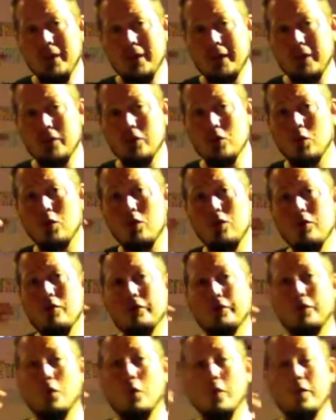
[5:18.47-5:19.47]
that in order
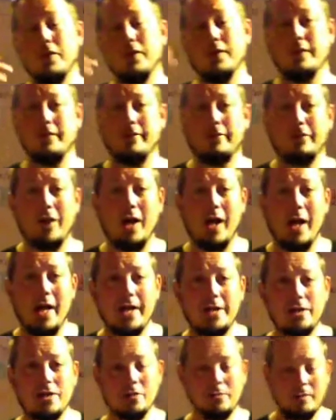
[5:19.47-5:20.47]
for the
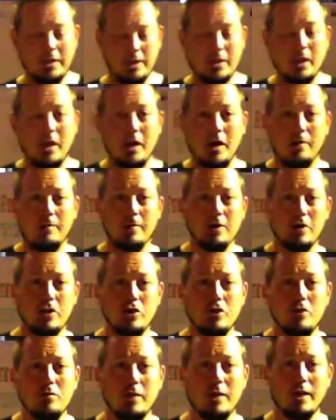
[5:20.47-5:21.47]
divine to become
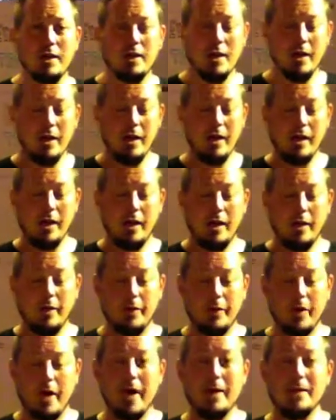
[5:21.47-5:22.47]
human, uh,
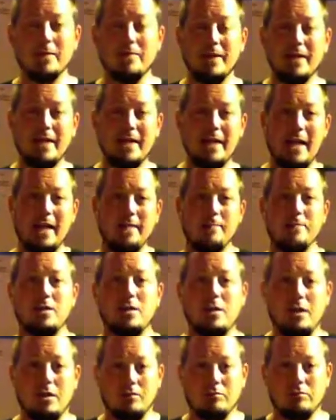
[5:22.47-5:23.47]
there had to be an
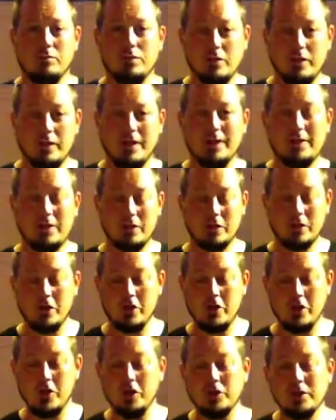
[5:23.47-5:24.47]
emptying. So that's the
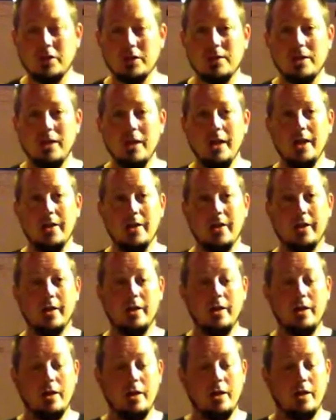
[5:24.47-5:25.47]
kenosis, that
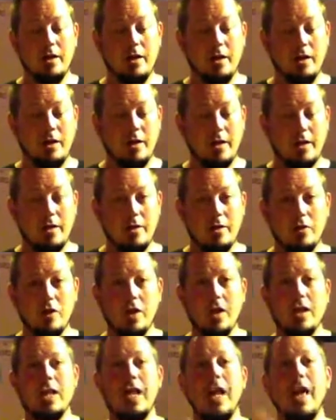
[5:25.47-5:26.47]
uh,
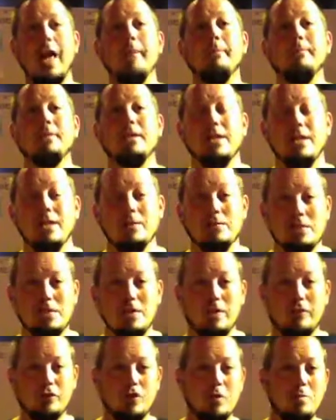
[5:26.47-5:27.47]
he emptied
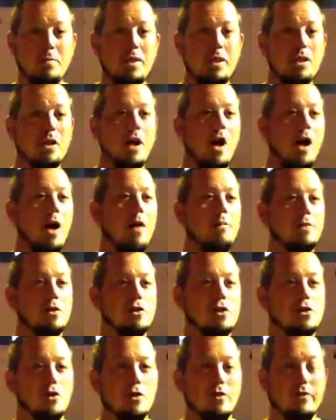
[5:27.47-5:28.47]
himself to become a
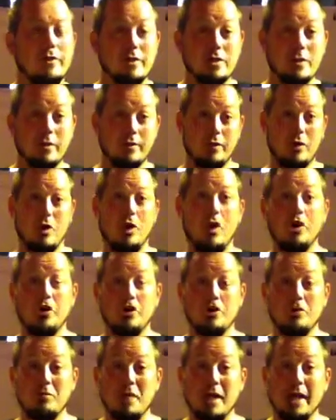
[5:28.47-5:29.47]
servant of all
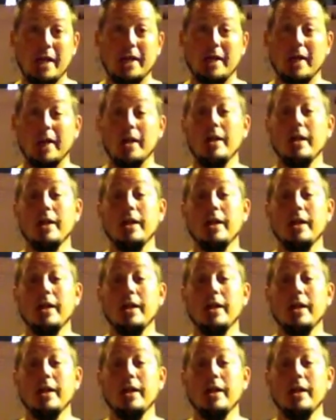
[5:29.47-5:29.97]
humanity.